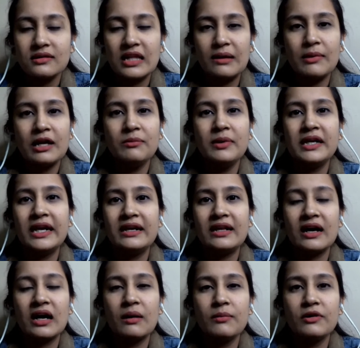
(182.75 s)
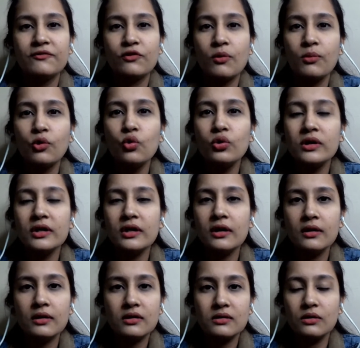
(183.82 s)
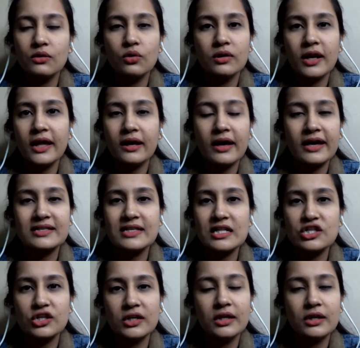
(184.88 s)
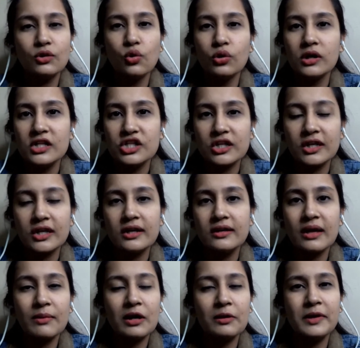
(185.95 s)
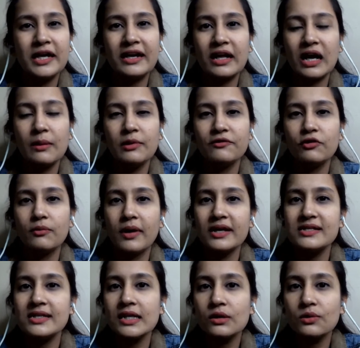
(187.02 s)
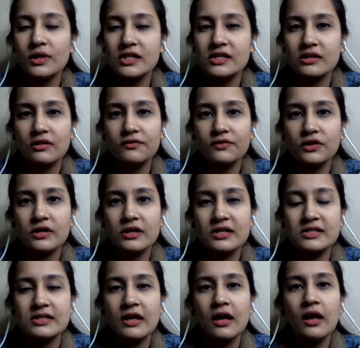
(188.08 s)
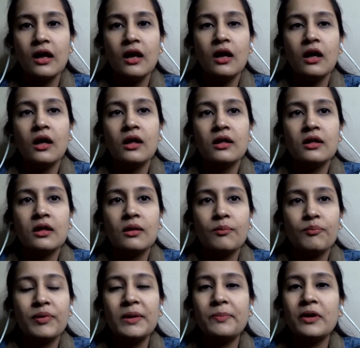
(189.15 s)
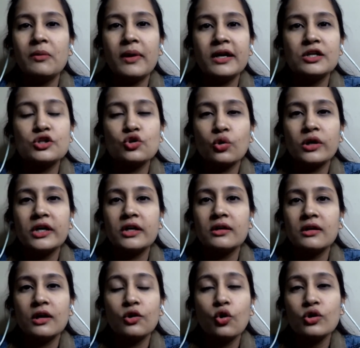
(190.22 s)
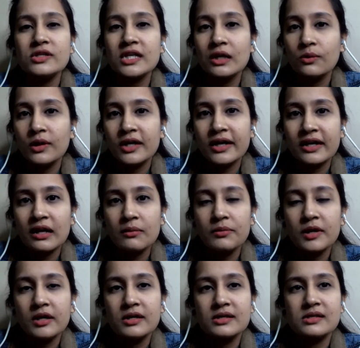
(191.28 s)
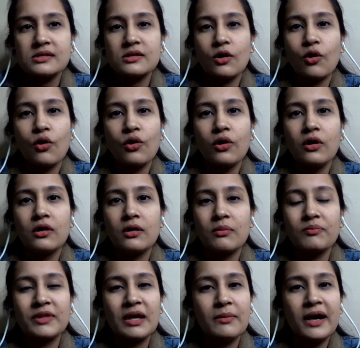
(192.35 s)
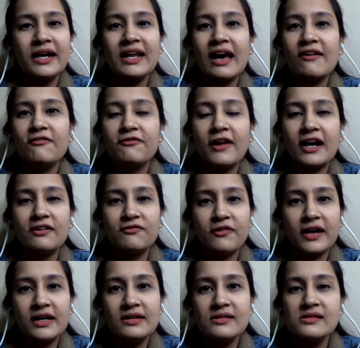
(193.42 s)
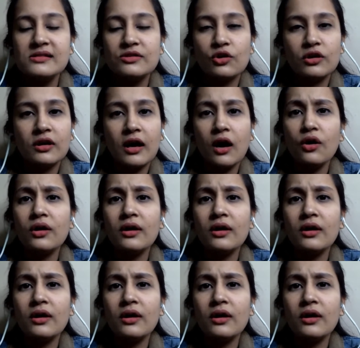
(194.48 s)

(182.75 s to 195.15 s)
There might be data coming from Google, like Excel sheet, Google sheet. There might be data coming from MySQL servers. People might store it in a NoSQL database, or they might have flat files or